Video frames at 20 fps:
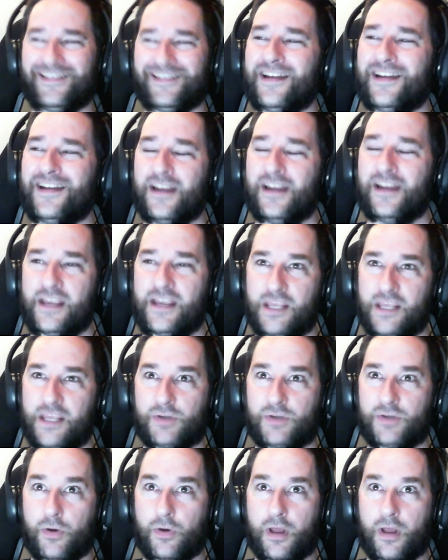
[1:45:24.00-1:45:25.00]
He keeps
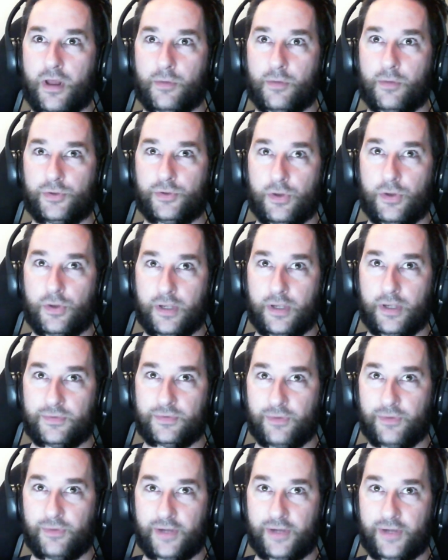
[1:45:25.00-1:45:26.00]
going on about Joe Gibbs
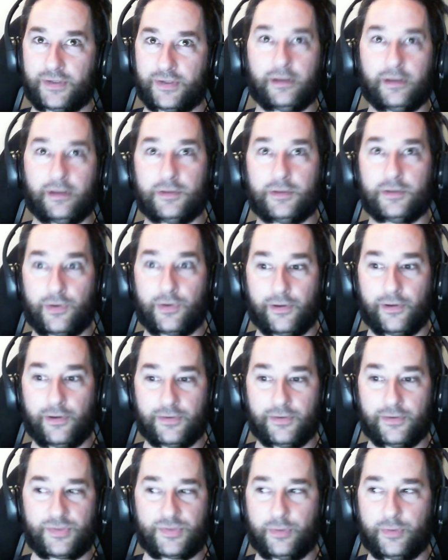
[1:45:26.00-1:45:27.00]
racing in
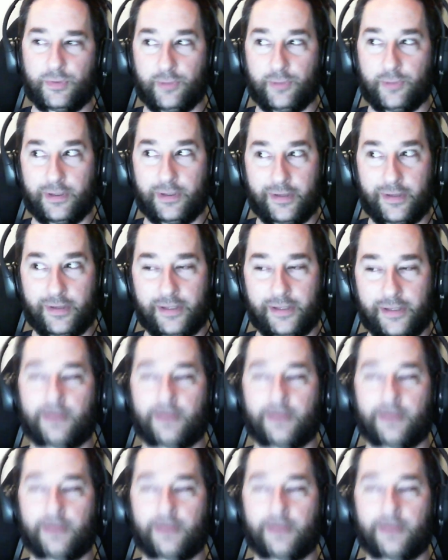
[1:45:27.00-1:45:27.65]
Toyotas, but really,